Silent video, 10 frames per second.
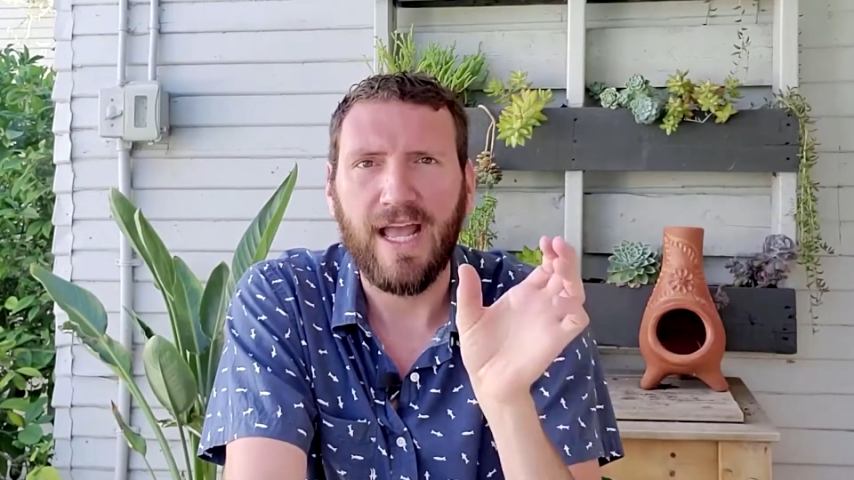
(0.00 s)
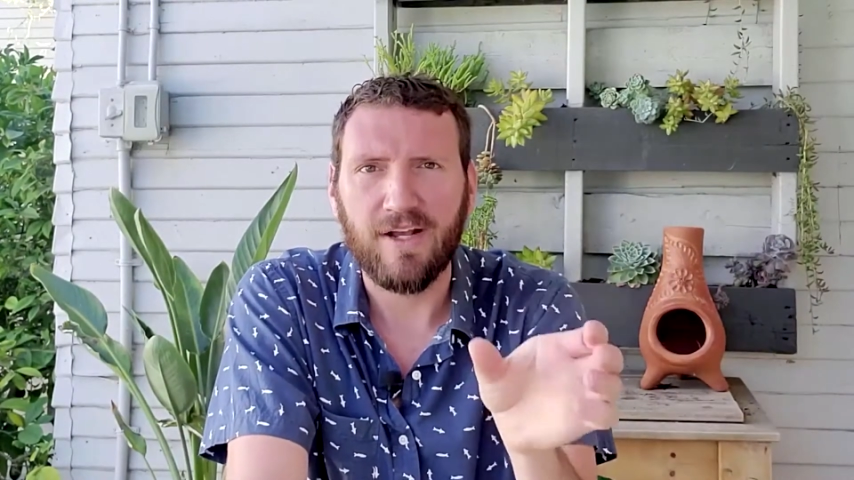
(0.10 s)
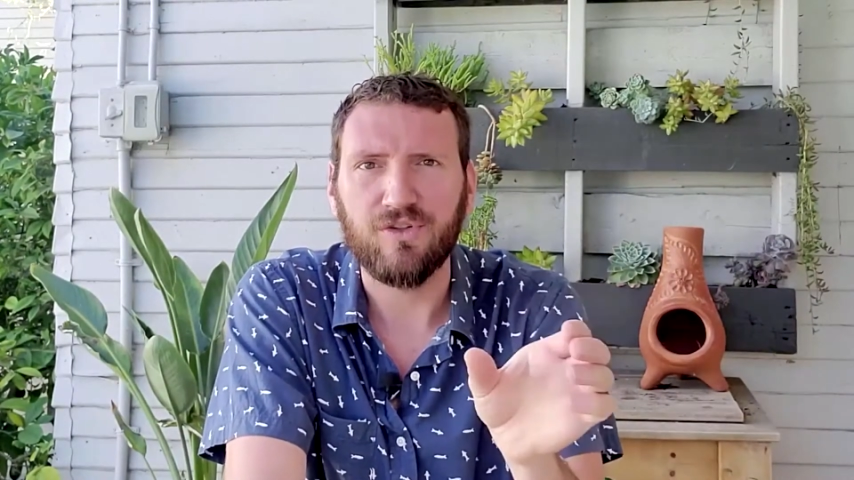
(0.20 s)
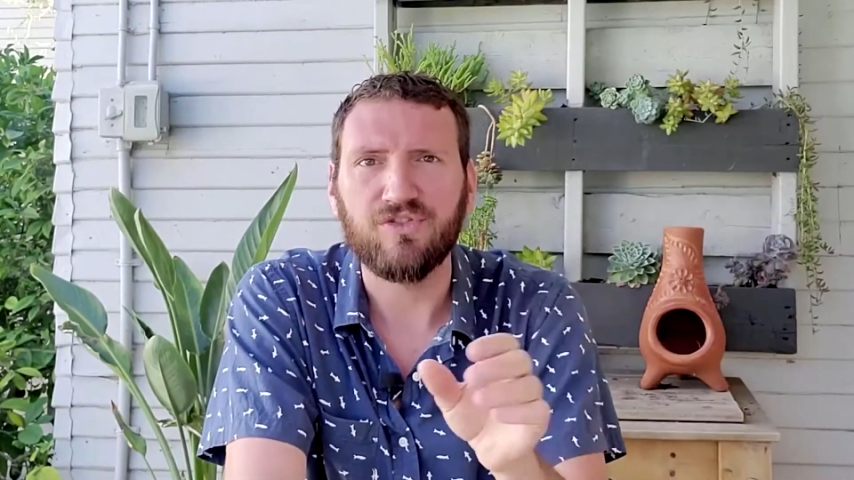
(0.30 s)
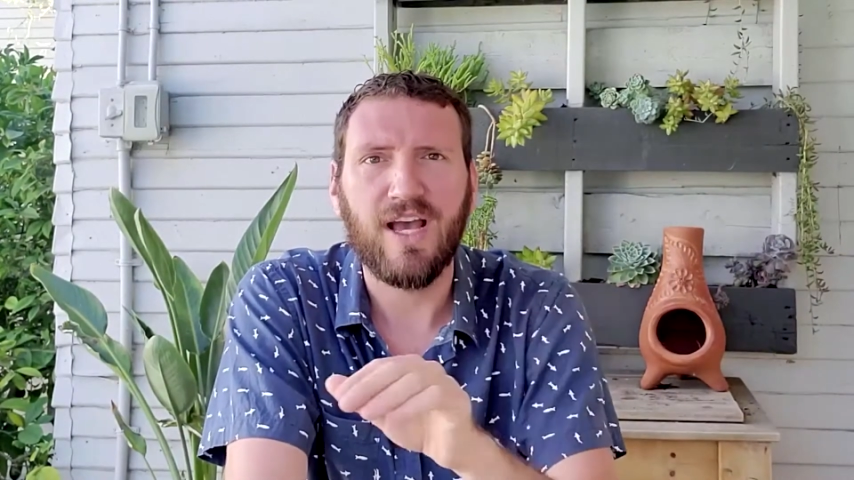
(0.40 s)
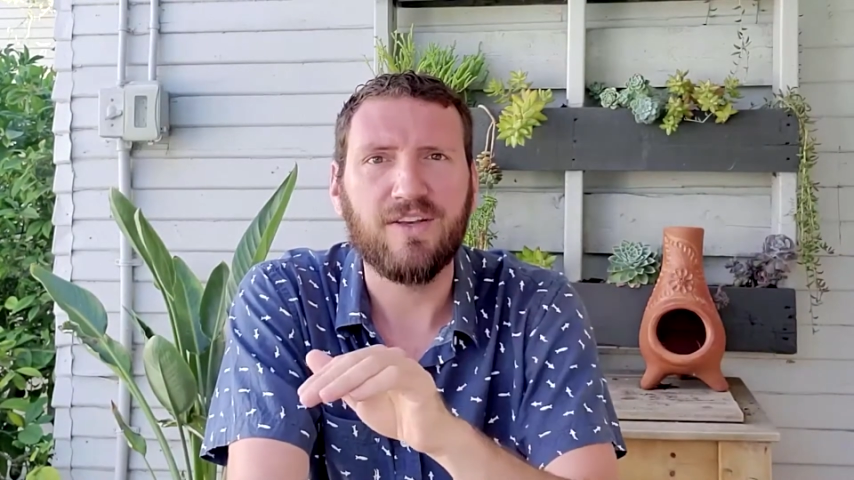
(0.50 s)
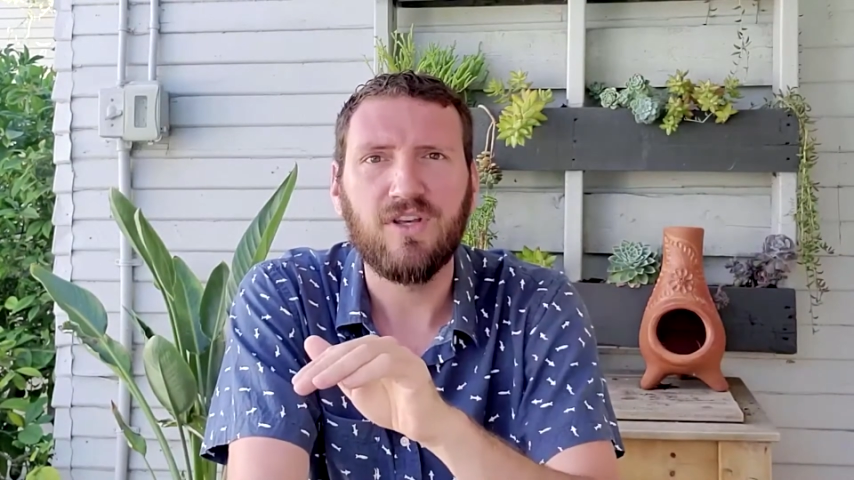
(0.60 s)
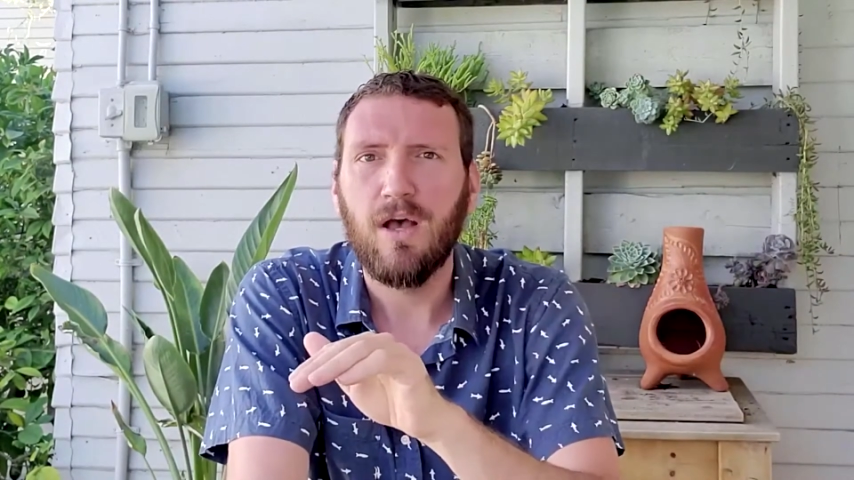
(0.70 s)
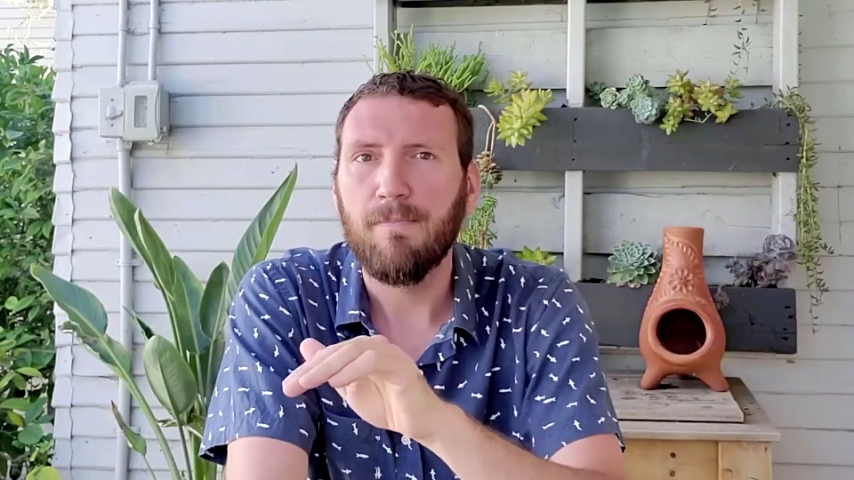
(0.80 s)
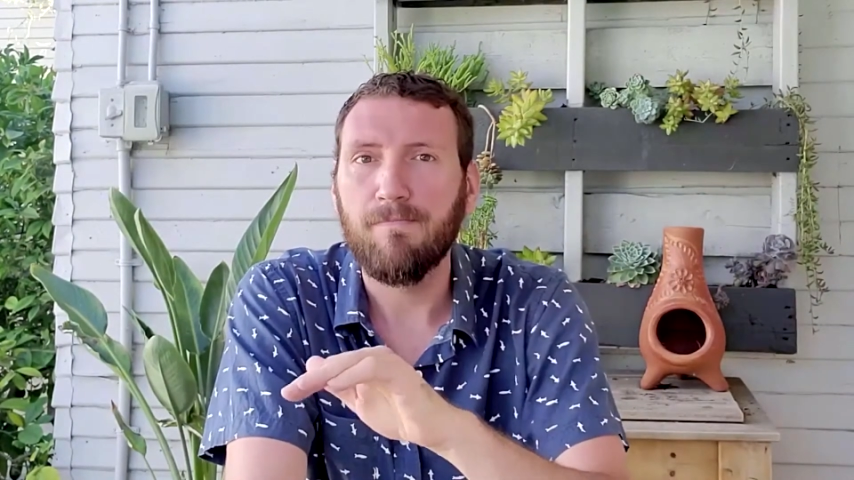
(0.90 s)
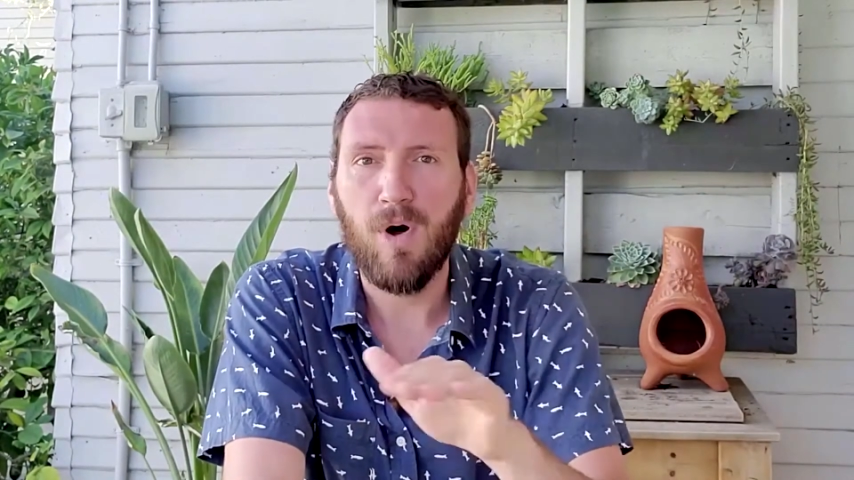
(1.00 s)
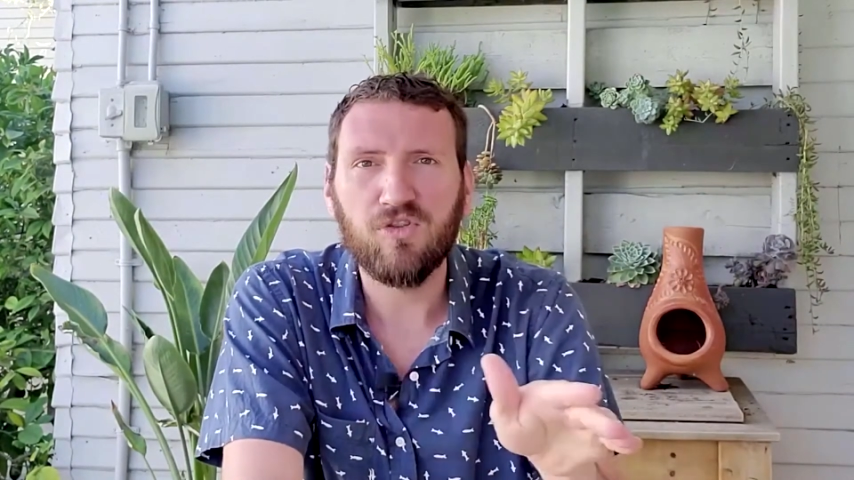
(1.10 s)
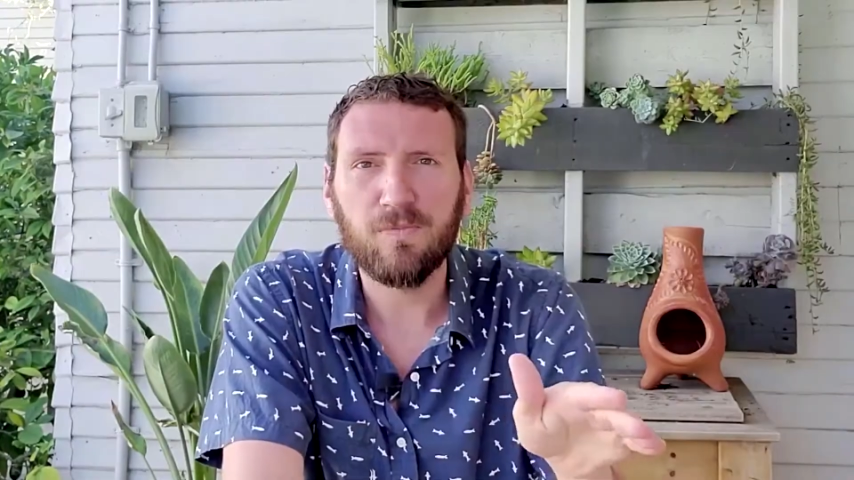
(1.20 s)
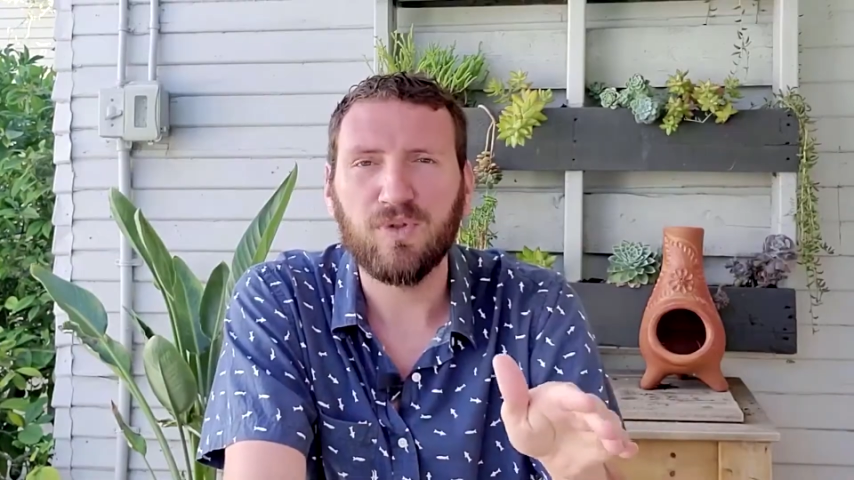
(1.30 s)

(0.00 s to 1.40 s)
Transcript: exercise multiple